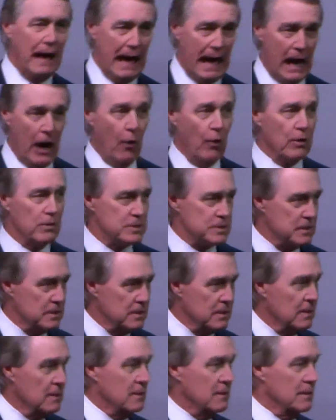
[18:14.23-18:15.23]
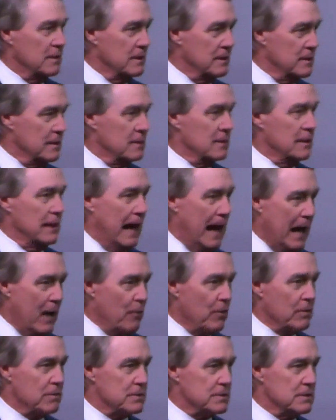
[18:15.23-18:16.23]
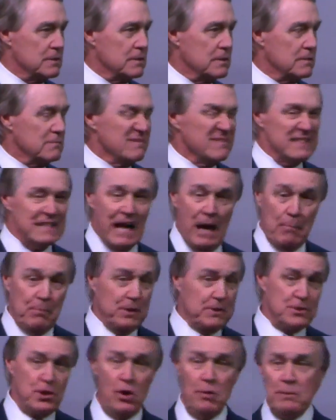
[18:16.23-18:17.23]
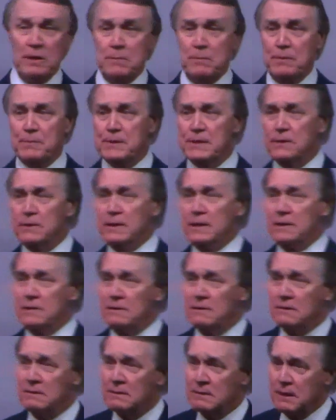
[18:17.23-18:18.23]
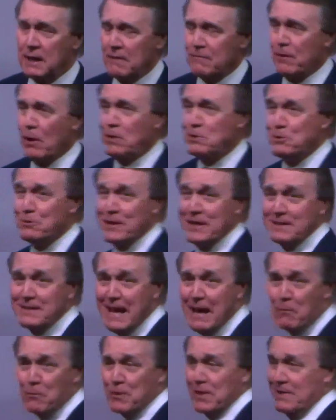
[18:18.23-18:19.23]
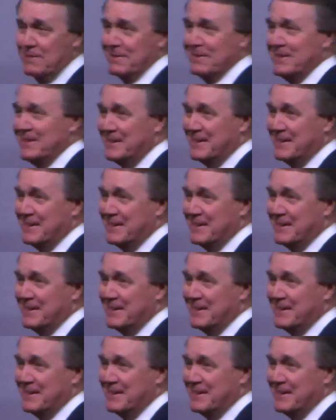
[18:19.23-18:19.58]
Ours. I put term limit bill in. How far do you think that went?